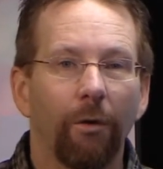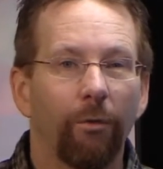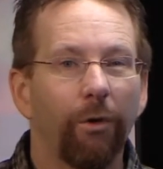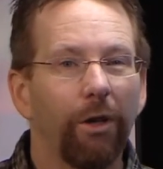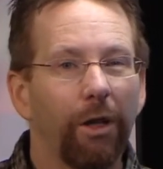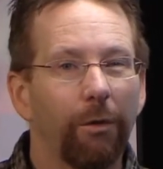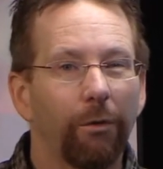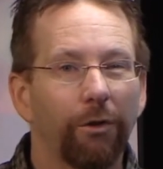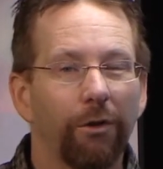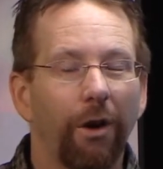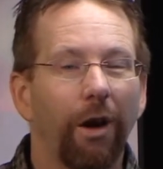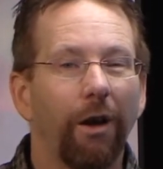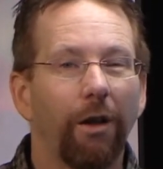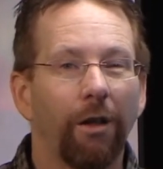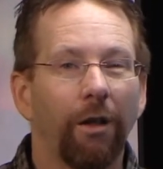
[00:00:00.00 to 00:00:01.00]
Really, we're
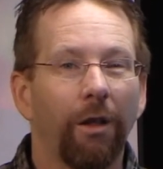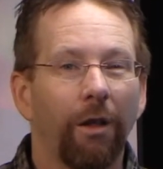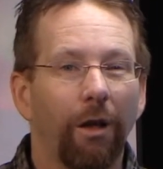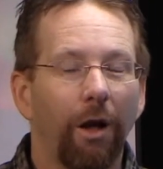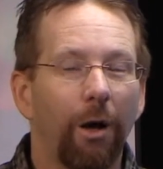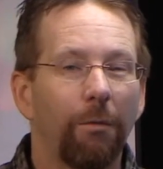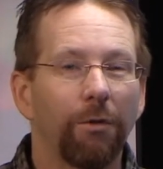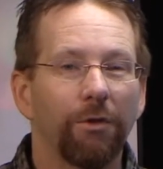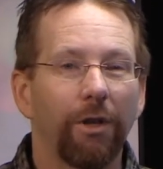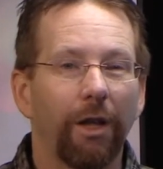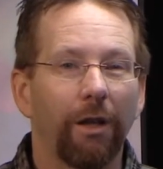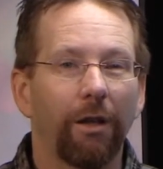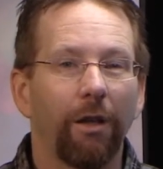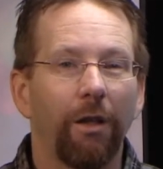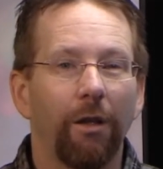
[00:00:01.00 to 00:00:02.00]
trying to almost
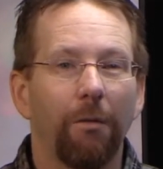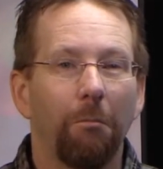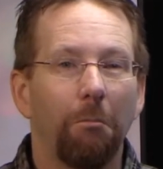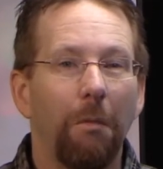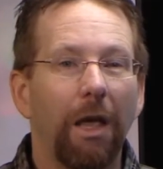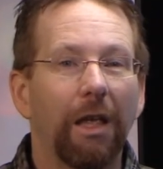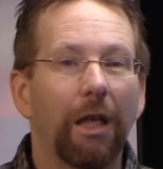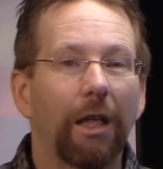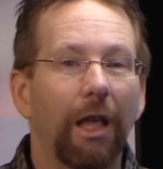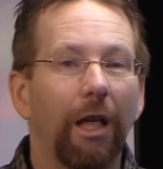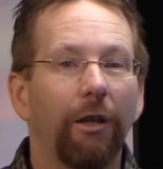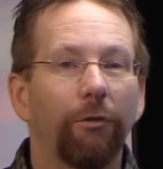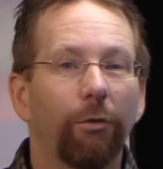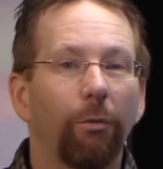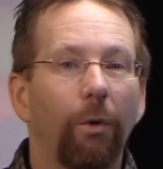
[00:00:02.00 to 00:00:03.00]
like make a
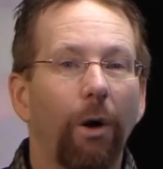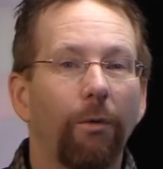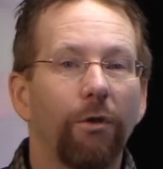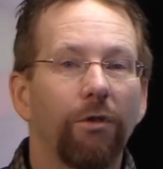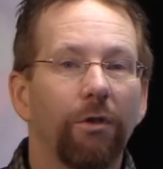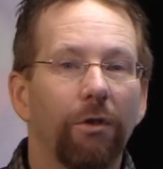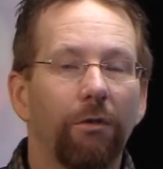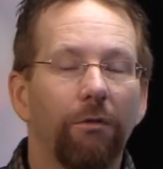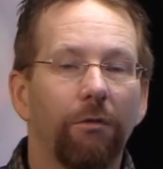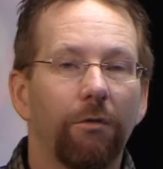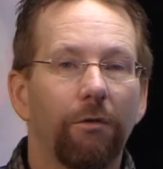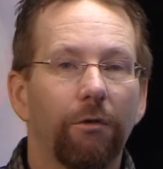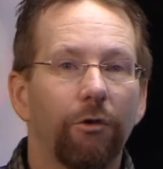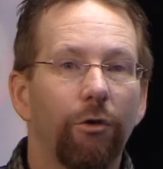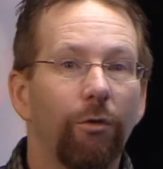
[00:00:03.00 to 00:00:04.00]
case for why we should
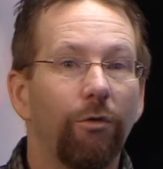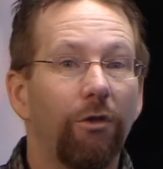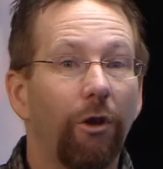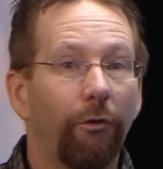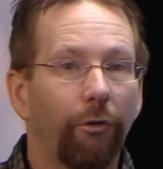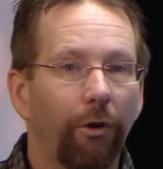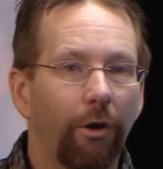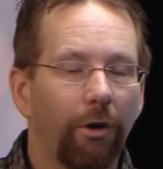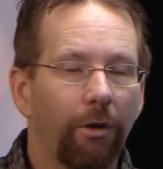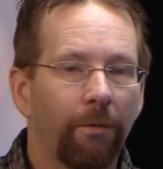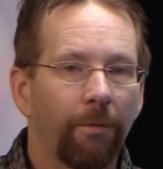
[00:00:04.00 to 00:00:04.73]
choose different